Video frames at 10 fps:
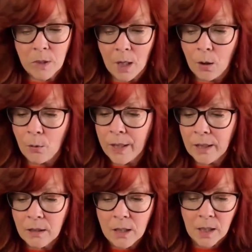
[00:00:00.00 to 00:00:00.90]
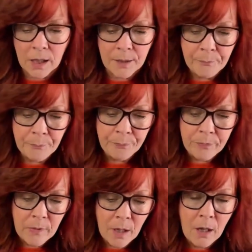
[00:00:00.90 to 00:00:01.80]
Oh, and look,
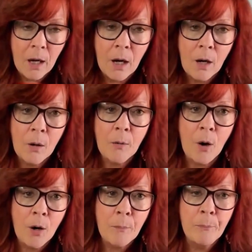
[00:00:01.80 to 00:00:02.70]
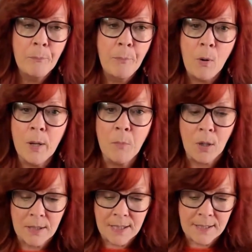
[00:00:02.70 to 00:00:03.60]
our bowling ball
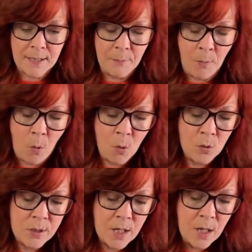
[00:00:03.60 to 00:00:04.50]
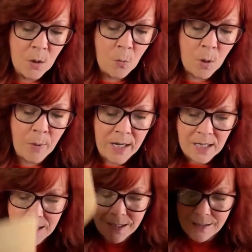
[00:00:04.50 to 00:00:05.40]
system holes where we can
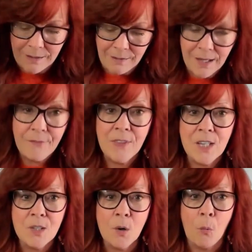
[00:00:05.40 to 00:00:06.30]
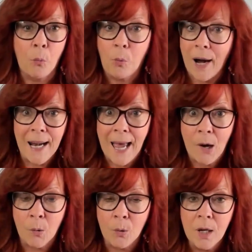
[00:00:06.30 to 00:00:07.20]
just lift this right
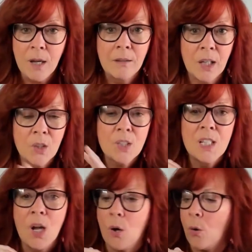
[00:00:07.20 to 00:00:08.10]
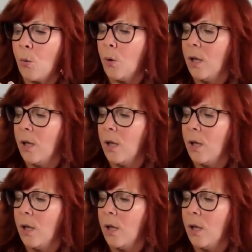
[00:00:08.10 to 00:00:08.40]
out. There's no